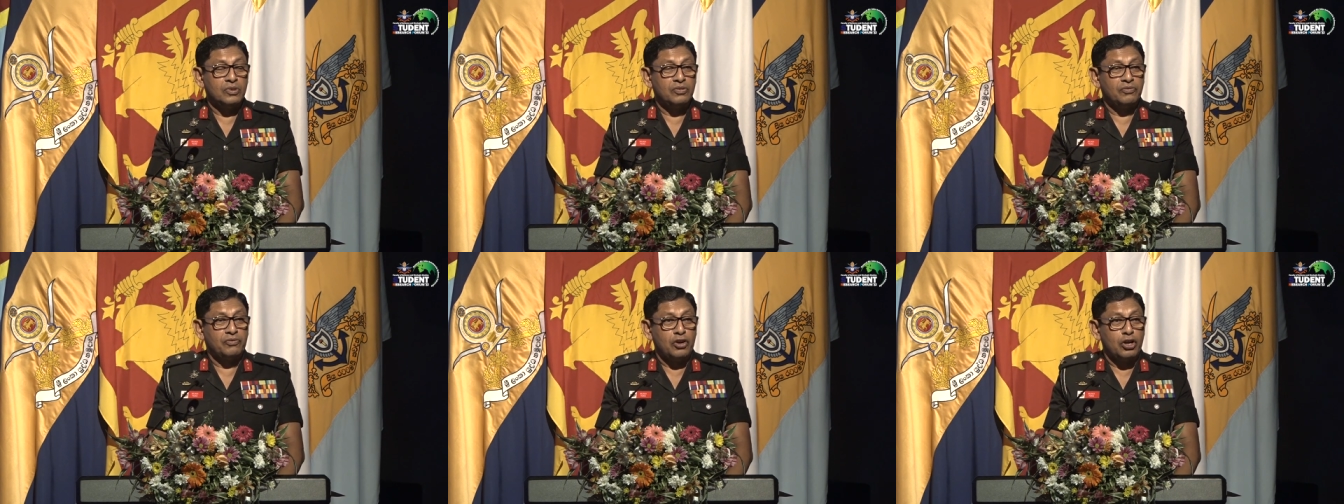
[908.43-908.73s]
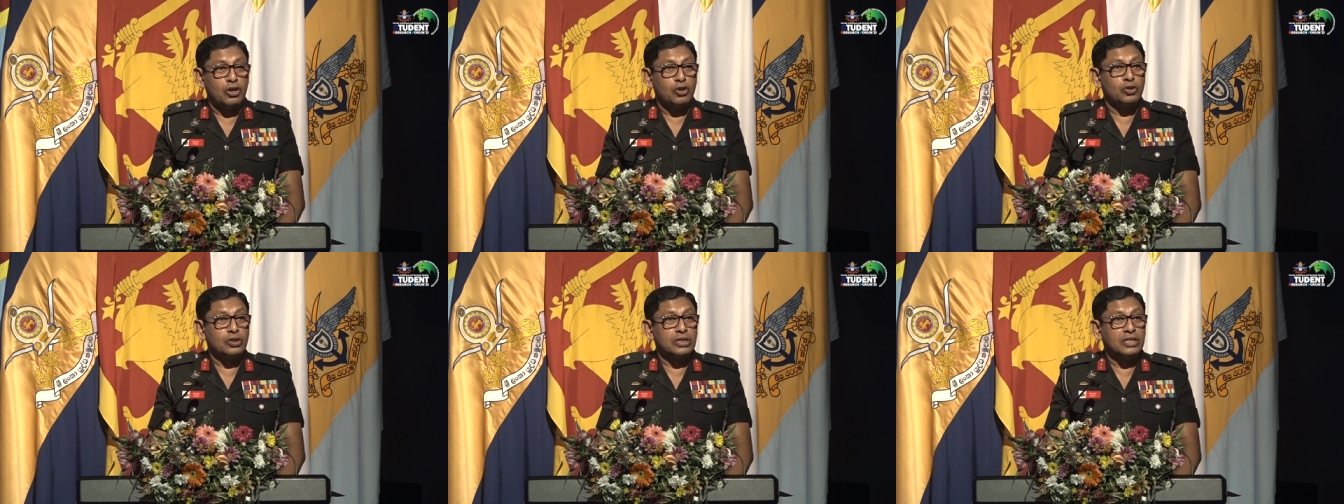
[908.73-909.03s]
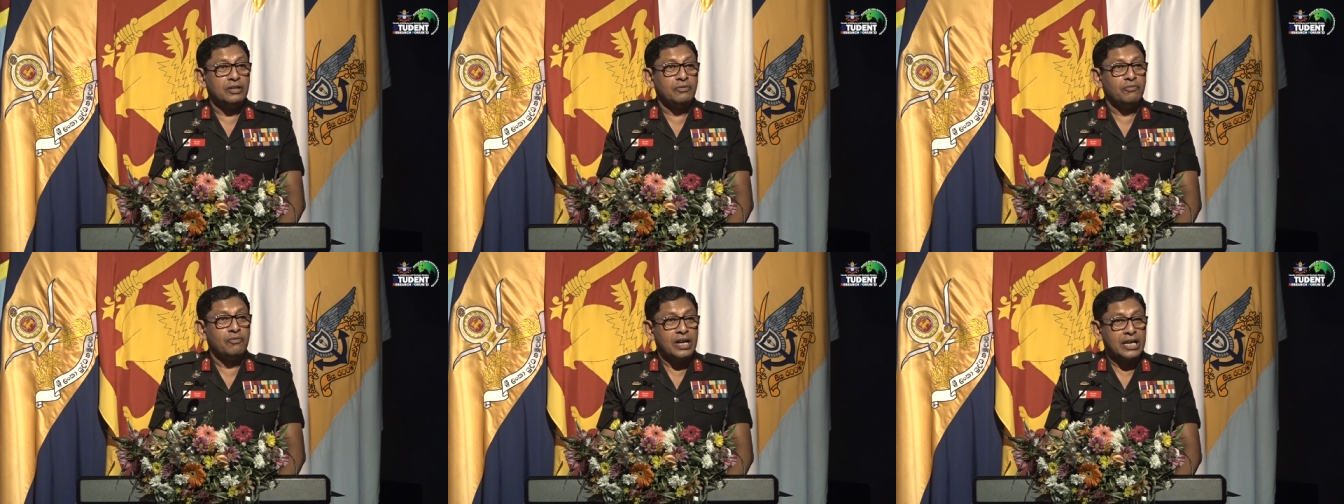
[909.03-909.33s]
follow
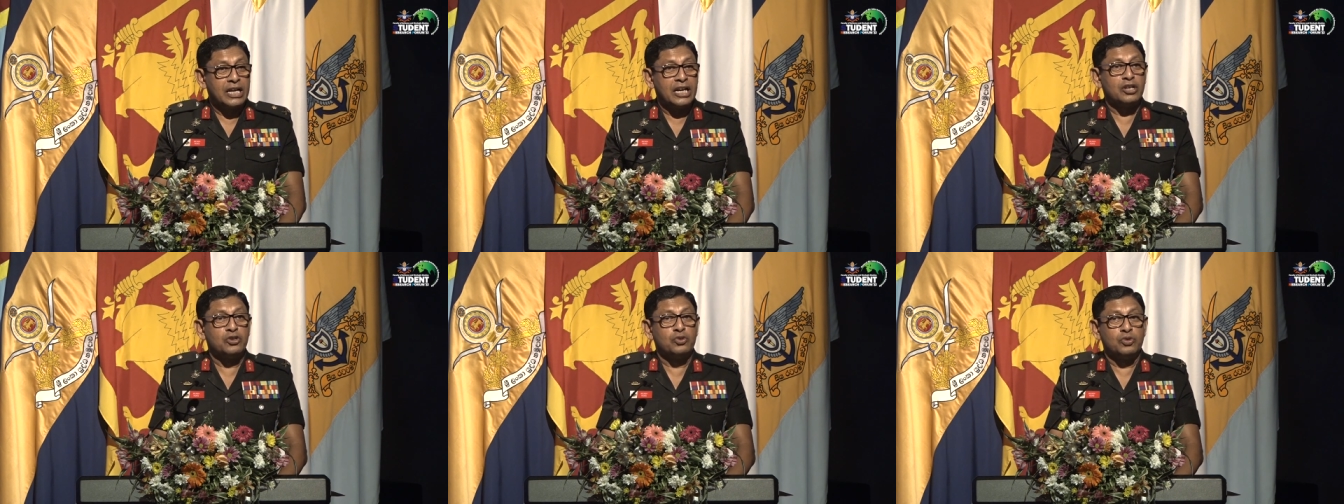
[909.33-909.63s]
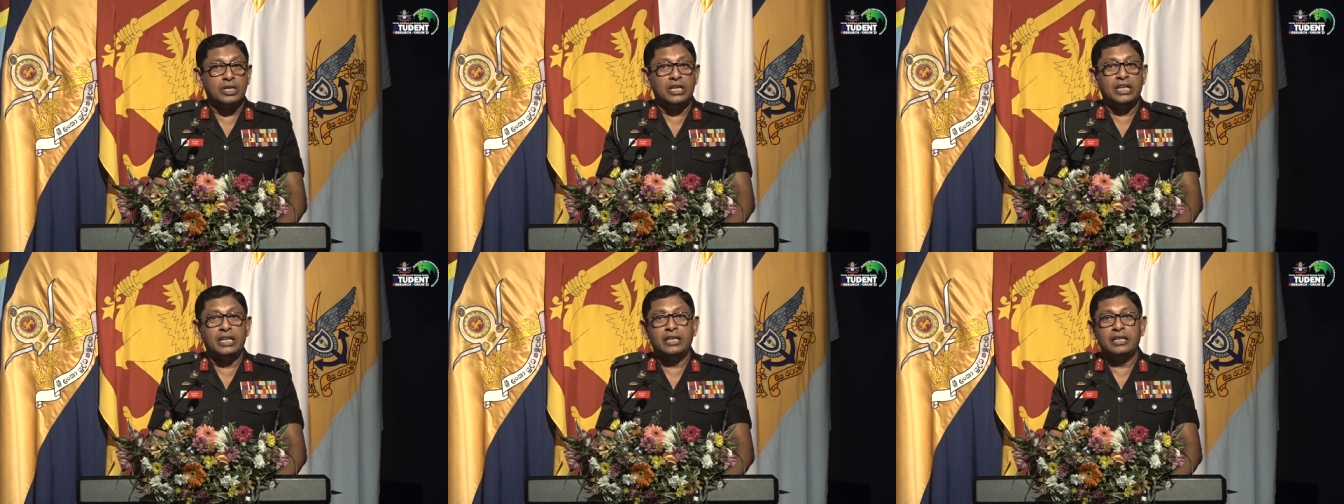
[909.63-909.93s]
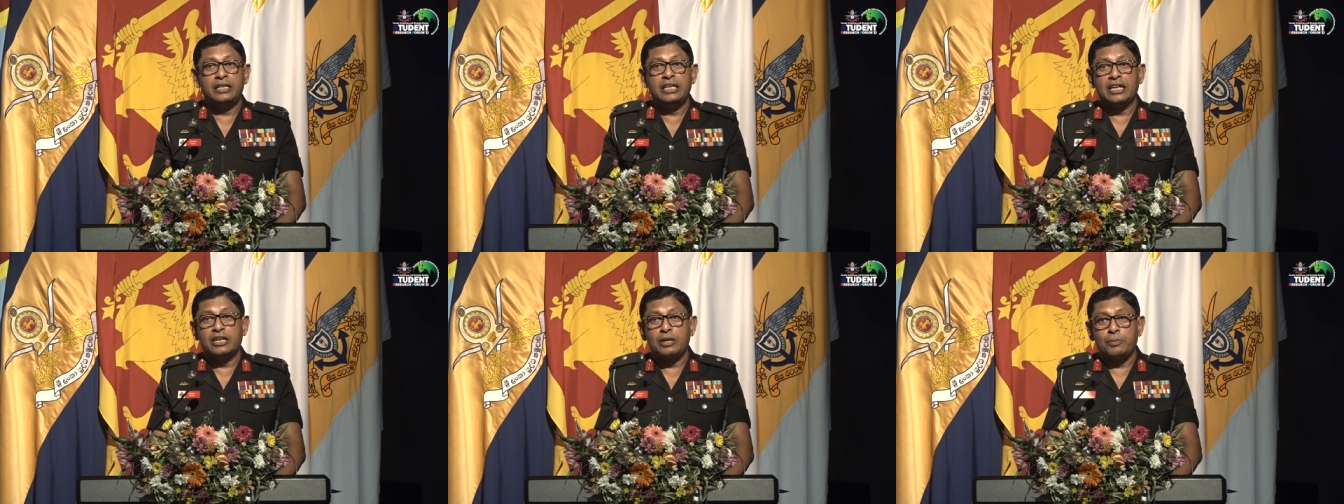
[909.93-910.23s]
the one and only
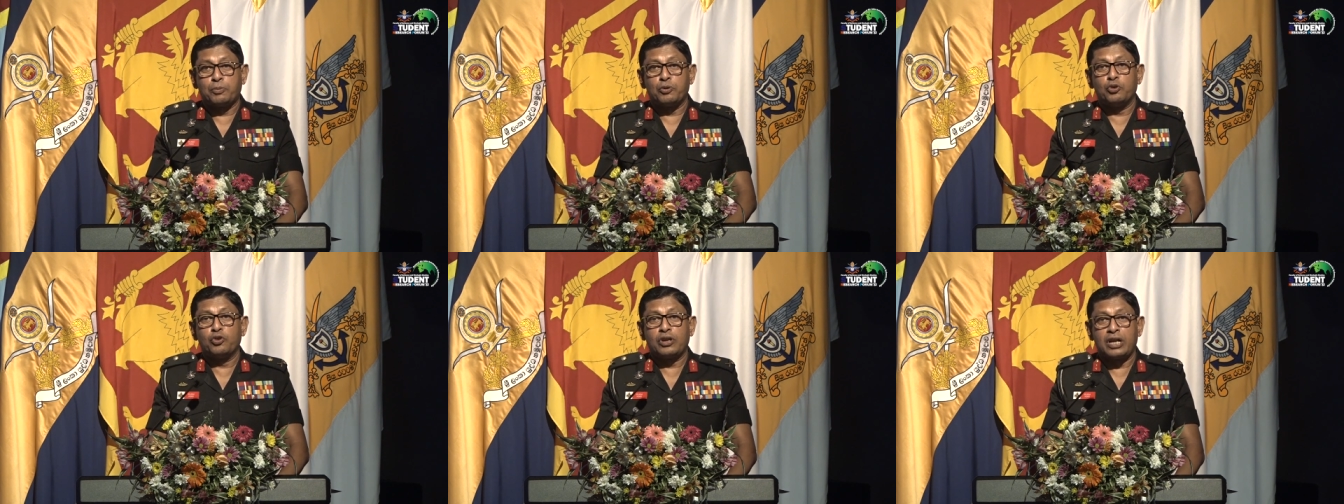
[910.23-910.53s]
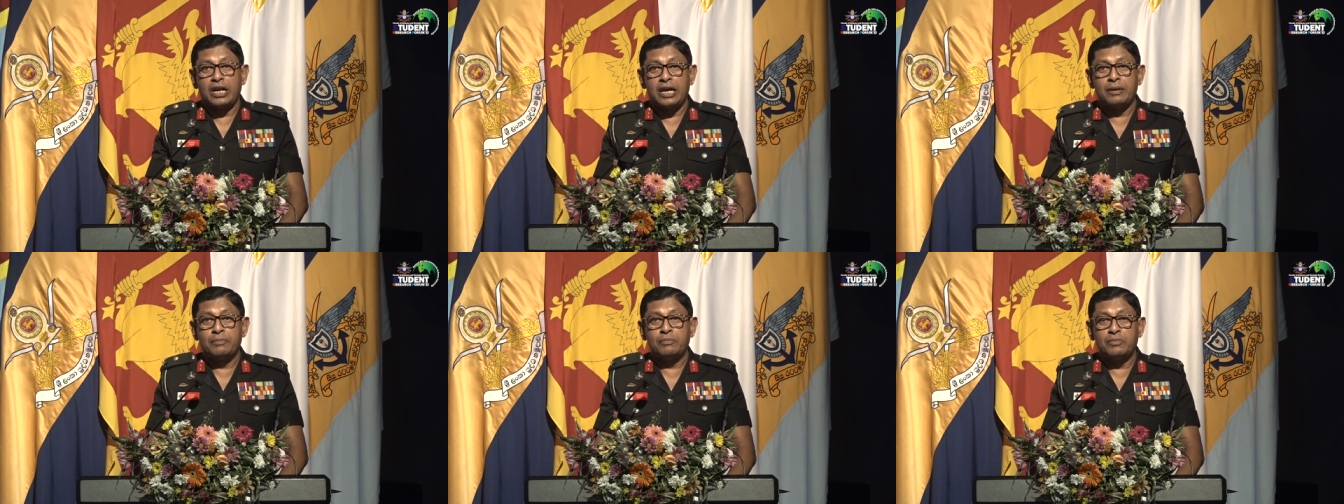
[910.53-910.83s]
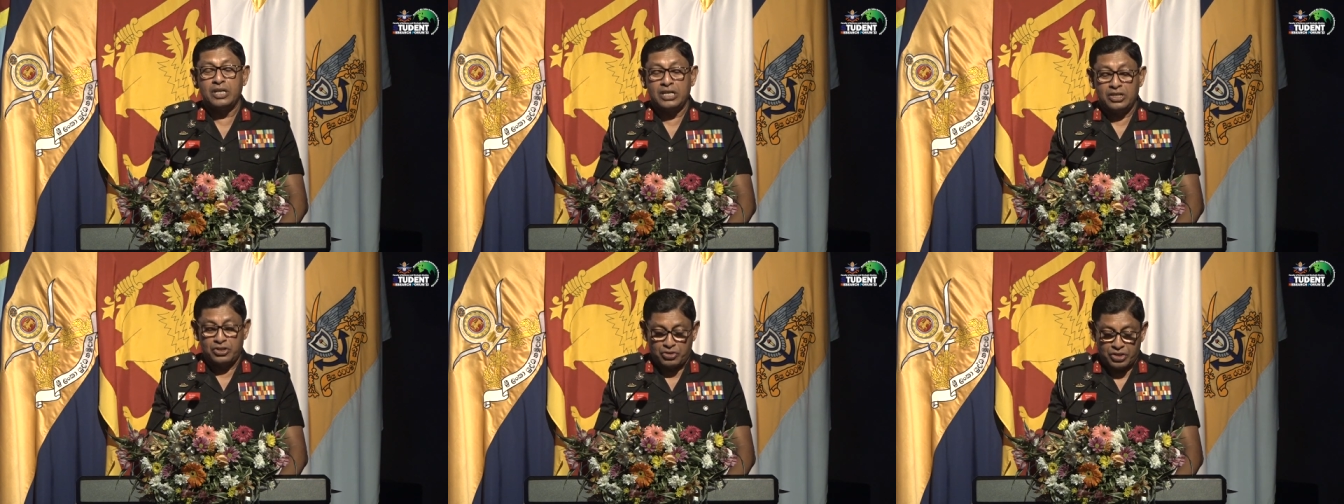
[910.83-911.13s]
degree
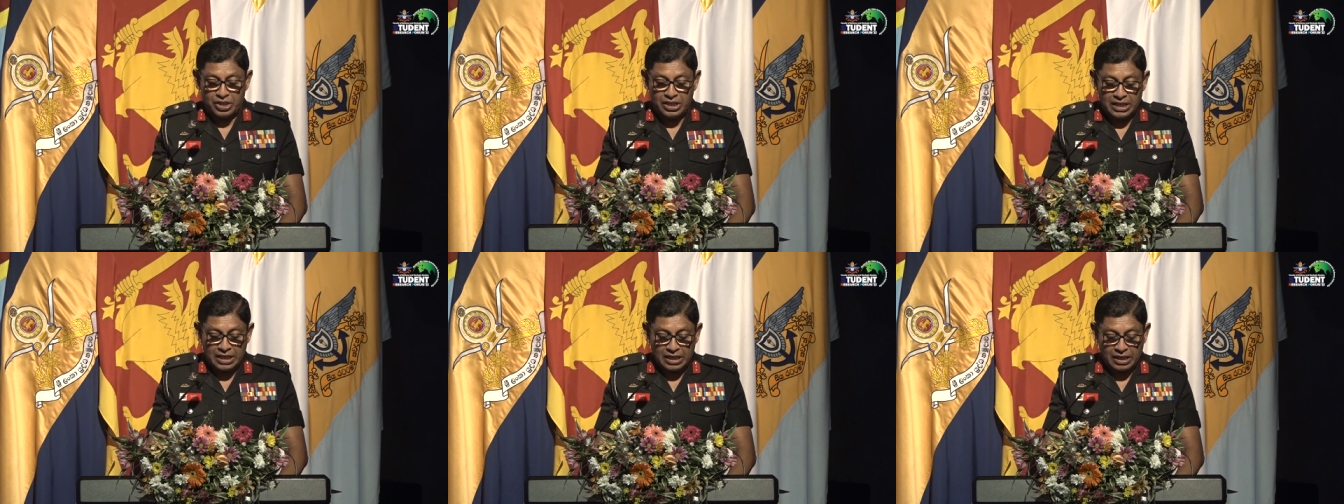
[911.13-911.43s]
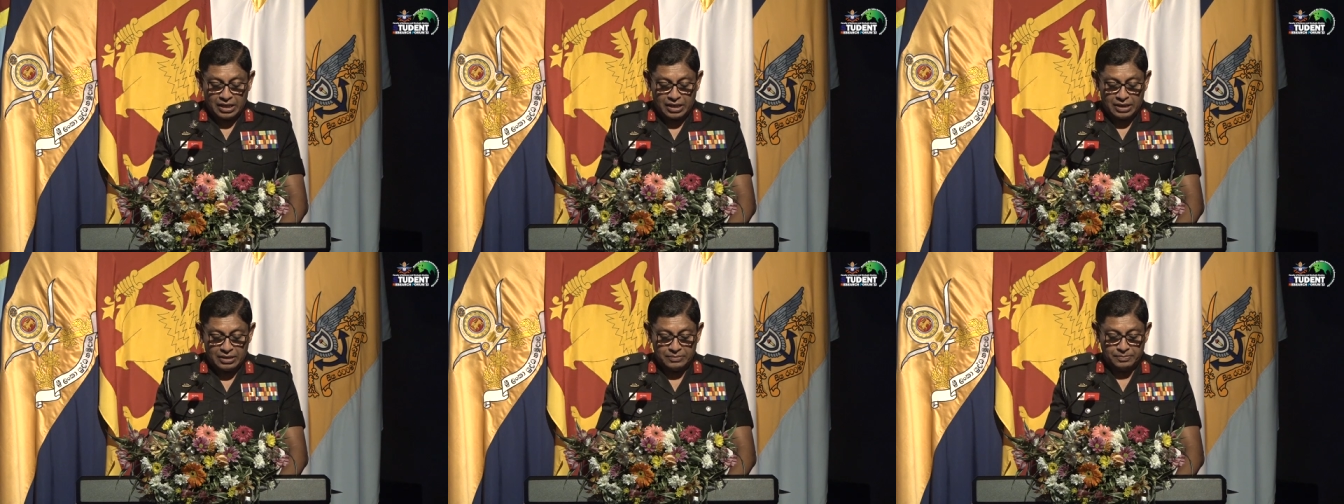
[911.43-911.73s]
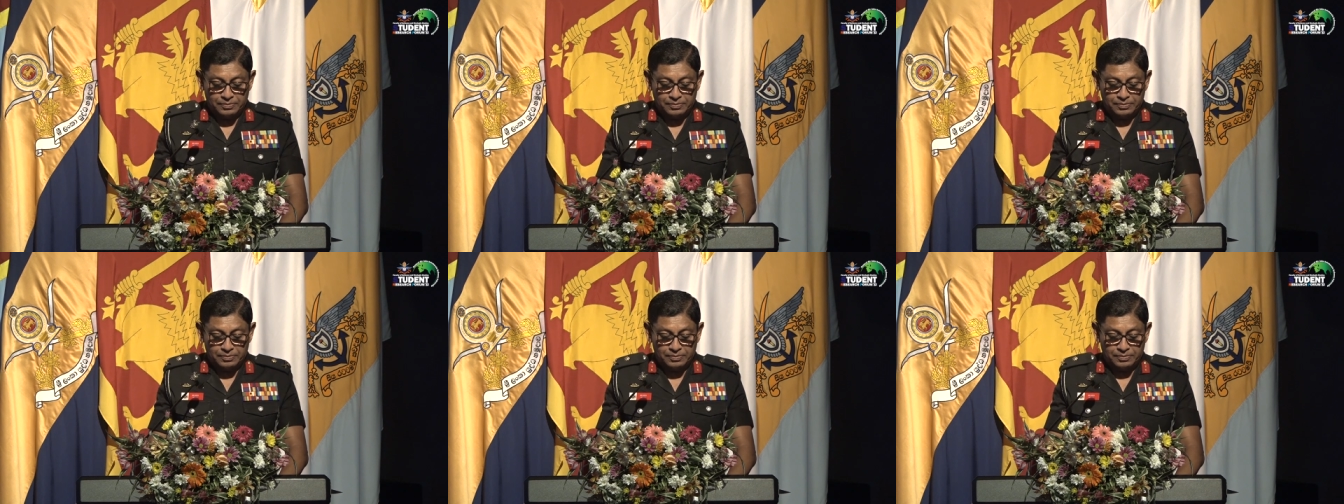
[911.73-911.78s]
program in Sri Lanka.